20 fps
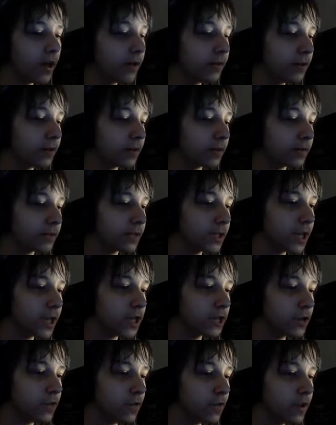I'm gonna
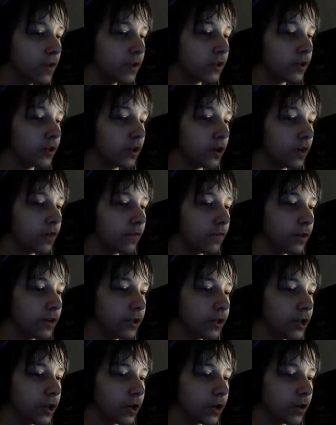slice your face off in a
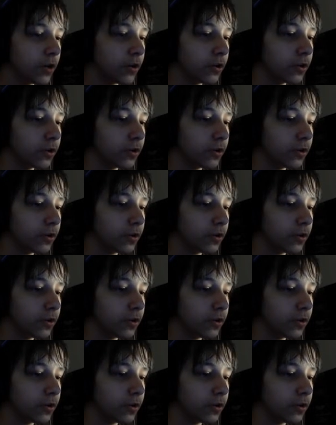second.